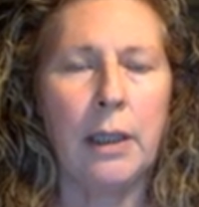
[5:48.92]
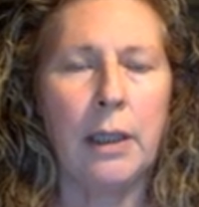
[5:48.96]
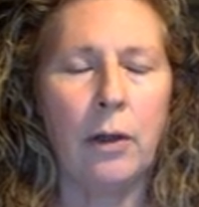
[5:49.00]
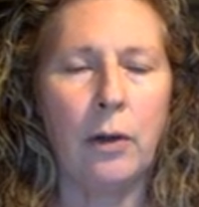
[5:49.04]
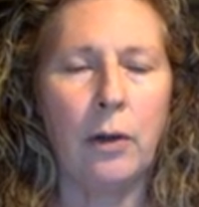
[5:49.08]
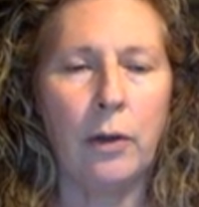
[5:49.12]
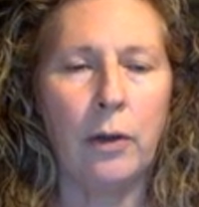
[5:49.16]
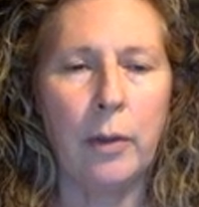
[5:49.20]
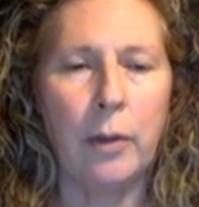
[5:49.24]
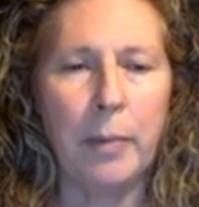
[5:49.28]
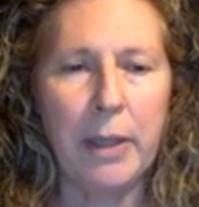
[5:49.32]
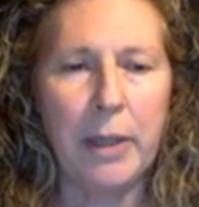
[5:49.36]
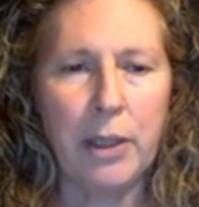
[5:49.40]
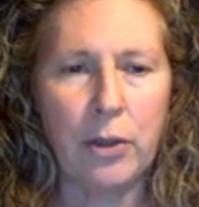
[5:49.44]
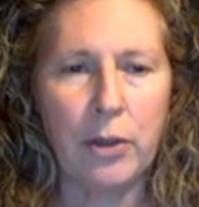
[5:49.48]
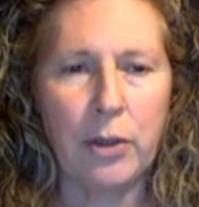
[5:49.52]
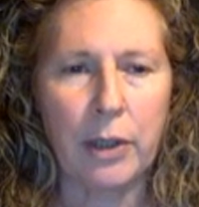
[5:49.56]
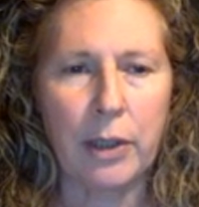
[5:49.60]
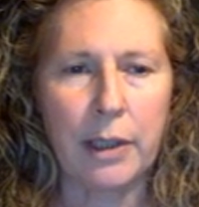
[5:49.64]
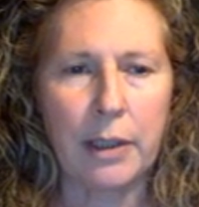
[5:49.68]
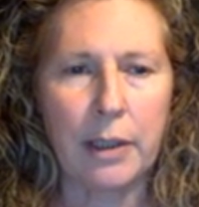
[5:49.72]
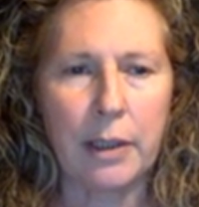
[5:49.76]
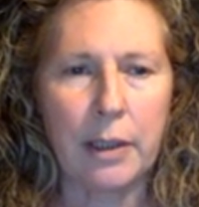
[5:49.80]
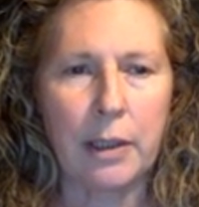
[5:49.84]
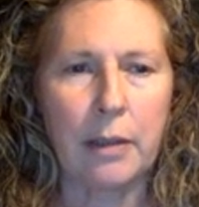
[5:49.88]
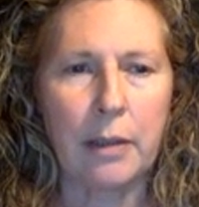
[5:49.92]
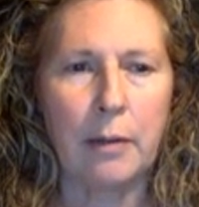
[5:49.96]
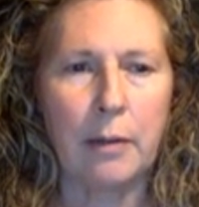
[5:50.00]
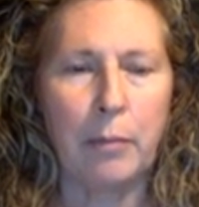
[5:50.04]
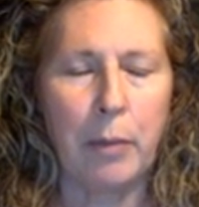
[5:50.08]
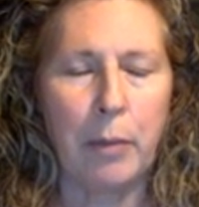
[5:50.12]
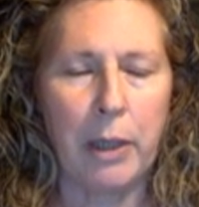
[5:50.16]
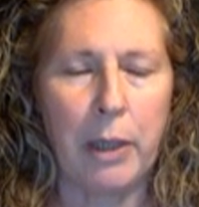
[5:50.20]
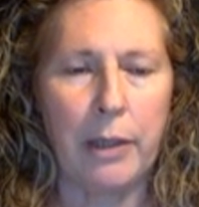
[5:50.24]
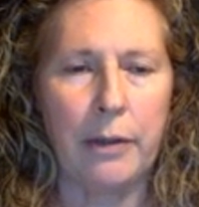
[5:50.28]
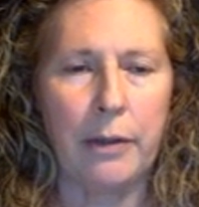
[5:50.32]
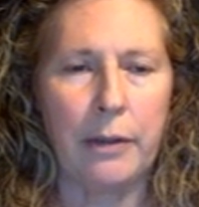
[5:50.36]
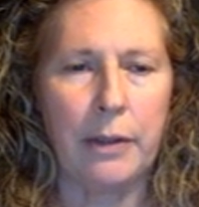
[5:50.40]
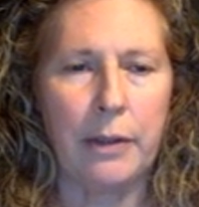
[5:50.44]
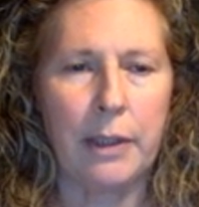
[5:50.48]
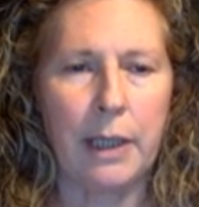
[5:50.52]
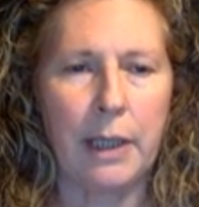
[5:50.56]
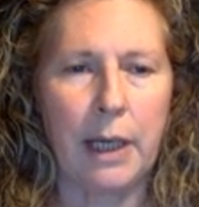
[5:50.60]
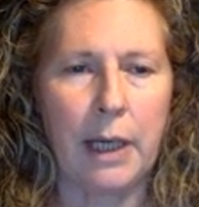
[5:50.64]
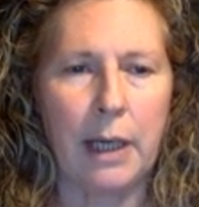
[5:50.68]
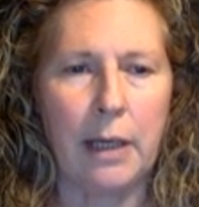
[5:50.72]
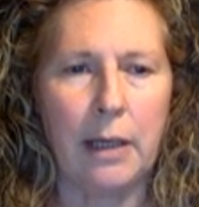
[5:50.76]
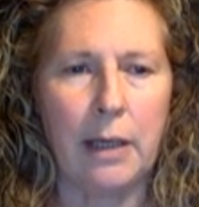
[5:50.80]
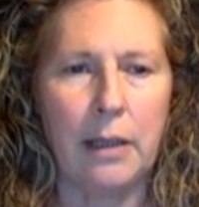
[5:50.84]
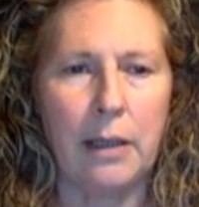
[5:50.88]
on the Pinterest
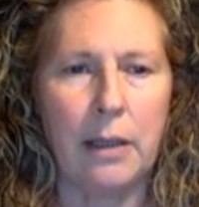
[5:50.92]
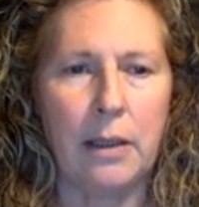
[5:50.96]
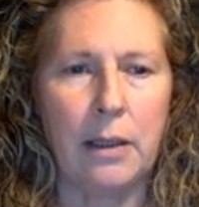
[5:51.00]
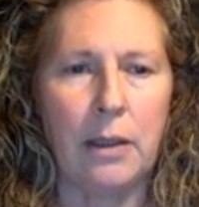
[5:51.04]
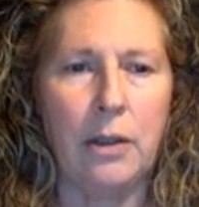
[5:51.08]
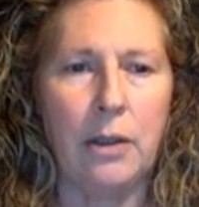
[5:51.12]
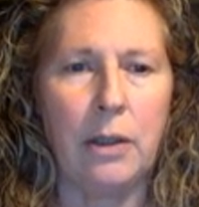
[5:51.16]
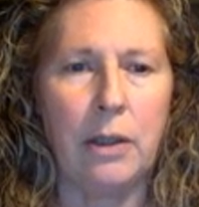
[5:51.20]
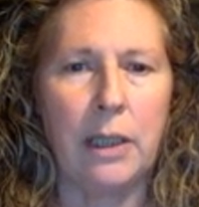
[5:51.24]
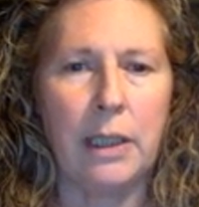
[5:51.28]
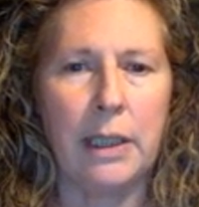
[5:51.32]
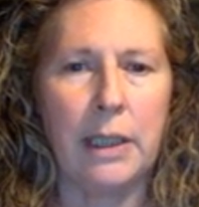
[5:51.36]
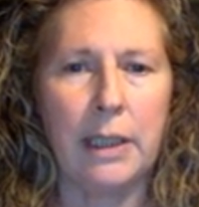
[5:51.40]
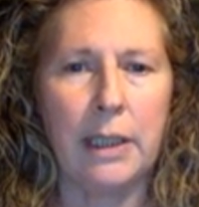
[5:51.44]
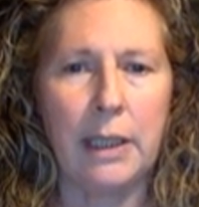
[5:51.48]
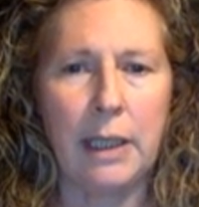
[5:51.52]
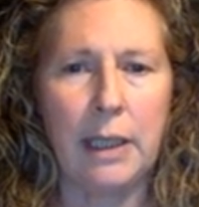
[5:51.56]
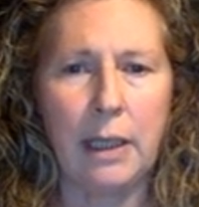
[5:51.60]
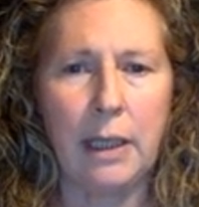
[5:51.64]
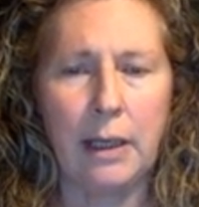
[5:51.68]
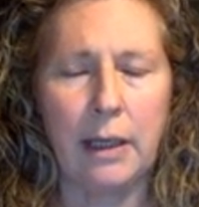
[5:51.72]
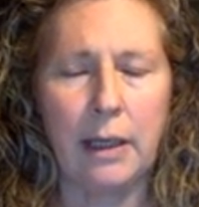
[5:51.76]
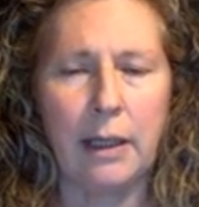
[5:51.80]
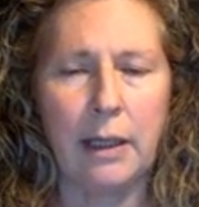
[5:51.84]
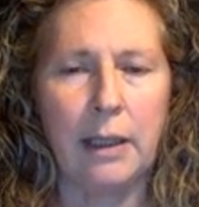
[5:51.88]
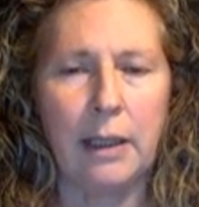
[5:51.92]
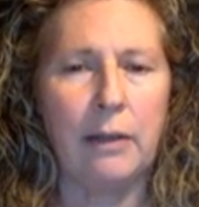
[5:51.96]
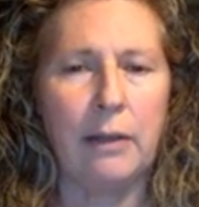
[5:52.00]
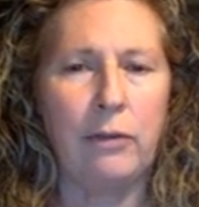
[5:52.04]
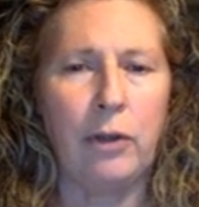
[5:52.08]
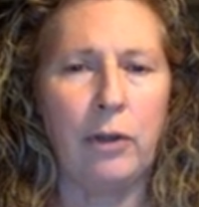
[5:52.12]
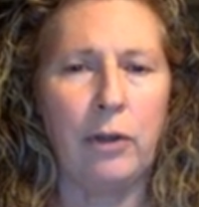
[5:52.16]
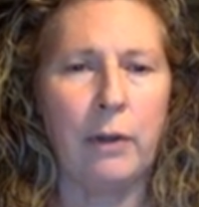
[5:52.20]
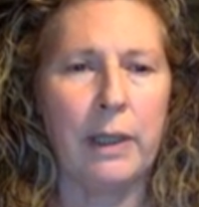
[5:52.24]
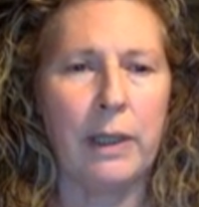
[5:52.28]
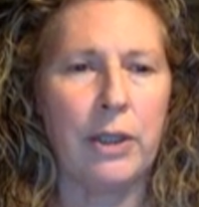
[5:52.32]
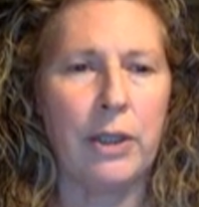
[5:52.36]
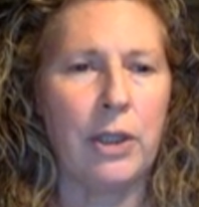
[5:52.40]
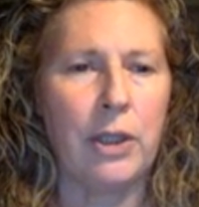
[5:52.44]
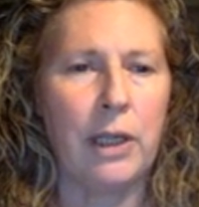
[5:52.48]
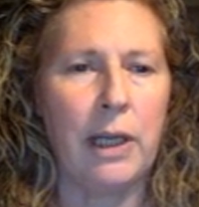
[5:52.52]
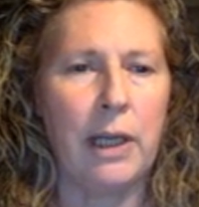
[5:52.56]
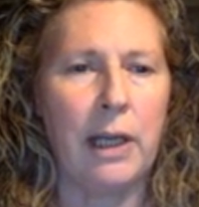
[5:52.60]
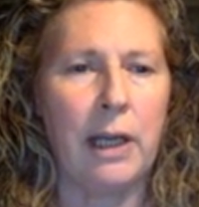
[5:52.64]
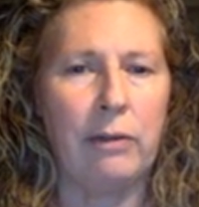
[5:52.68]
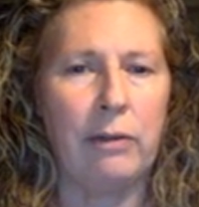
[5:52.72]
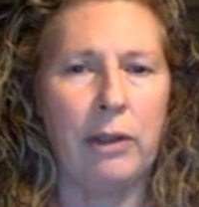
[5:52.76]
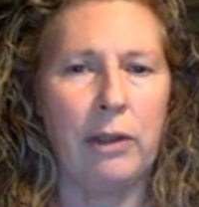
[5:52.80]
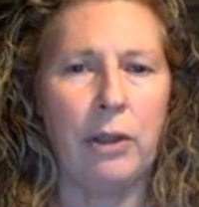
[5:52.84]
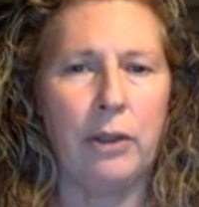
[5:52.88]
post, and you can see that if you actually
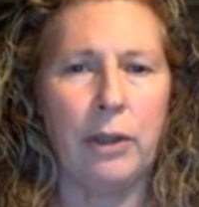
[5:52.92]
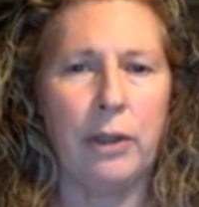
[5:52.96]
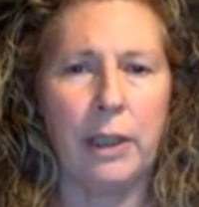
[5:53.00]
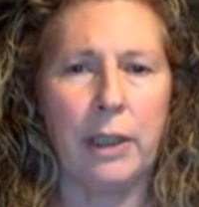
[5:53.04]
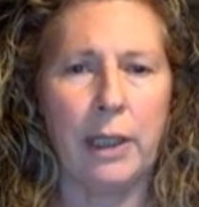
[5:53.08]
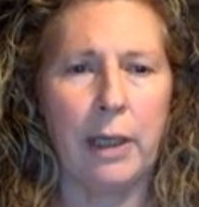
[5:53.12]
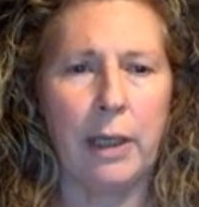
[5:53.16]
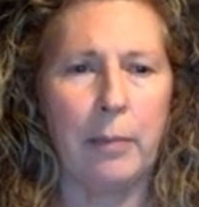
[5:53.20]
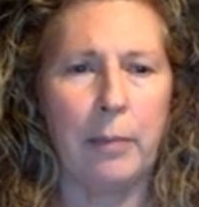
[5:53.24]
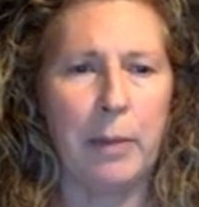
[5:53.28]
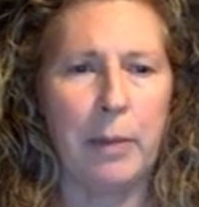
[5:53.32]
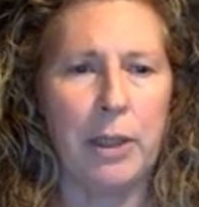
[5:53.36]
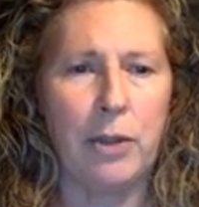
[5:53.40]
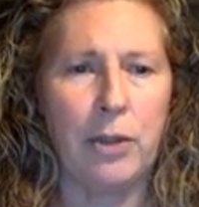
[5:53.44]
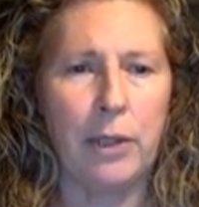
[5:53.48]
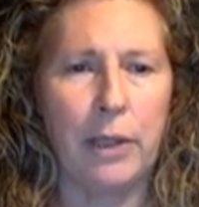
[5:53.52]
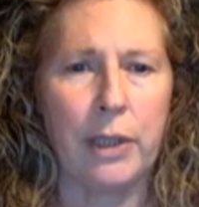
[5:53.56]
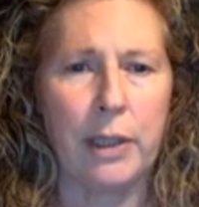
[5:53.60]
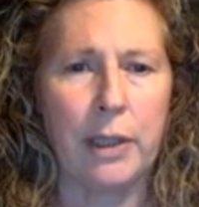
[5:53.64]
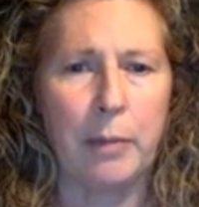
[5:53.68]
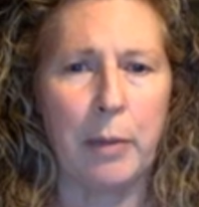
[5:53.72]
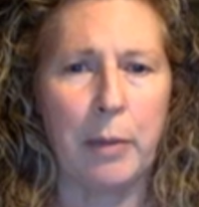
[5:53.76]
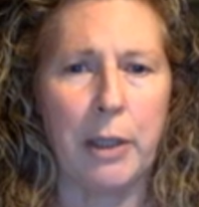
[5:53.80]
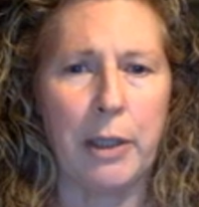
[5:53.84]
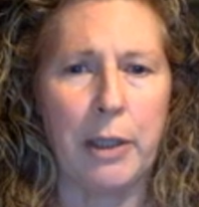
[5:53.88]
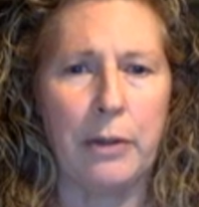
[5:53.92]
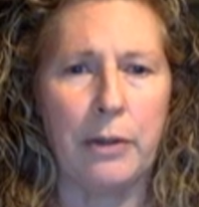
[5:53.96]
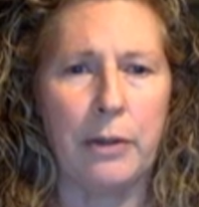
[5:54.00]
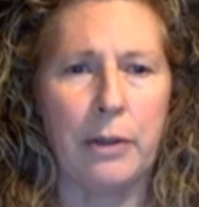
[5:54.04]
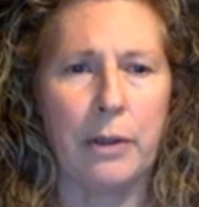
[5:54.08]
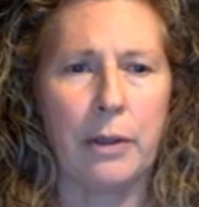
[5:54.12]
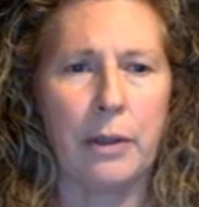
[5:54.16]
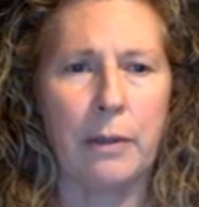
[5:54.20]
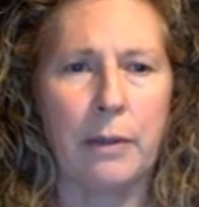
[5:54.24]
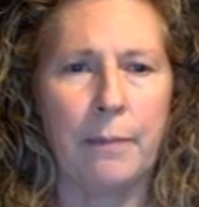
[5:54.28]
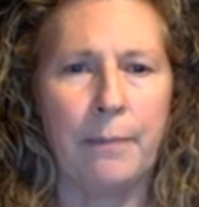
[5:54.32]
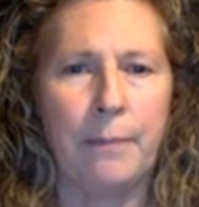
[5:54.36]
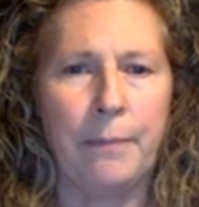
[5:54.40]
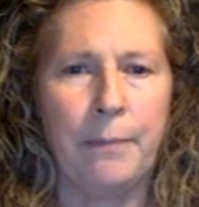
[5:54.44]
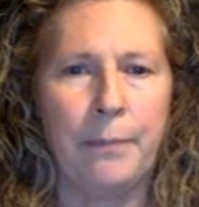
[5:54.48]
have a look at our Pinterest post.